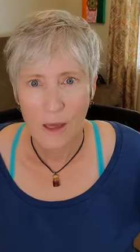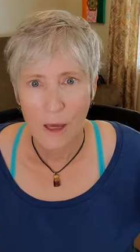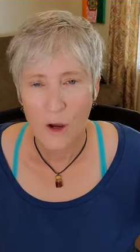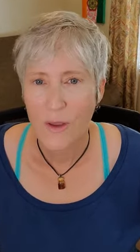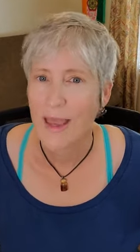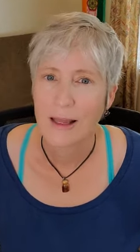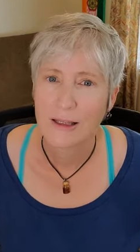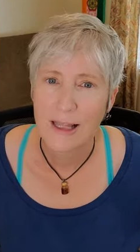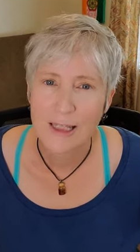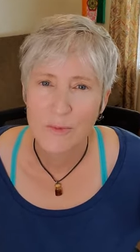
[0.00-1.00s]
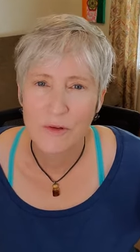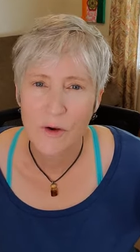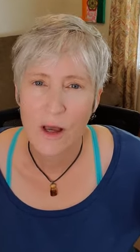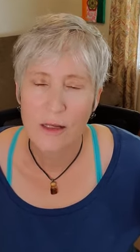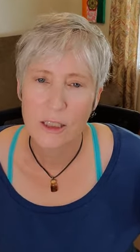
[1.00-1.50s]
Okay, let's move
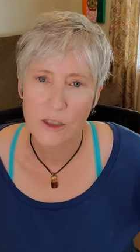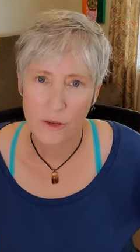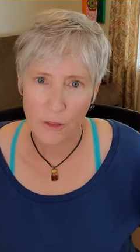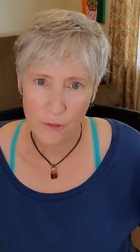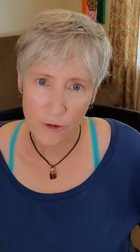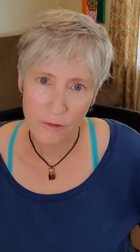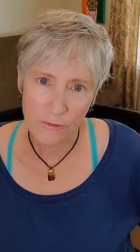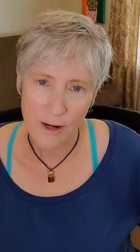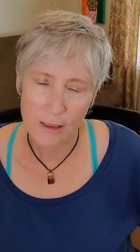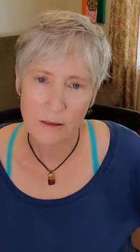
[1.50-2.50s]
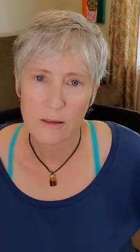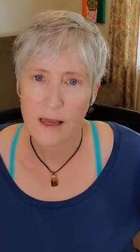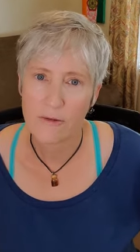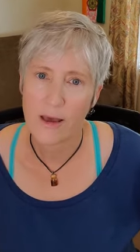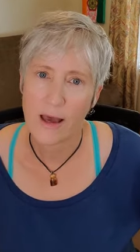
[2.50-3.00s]
on to the third and final
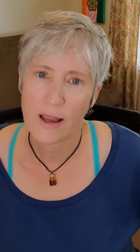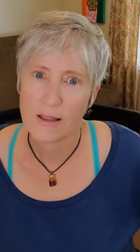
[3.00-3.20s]
life hack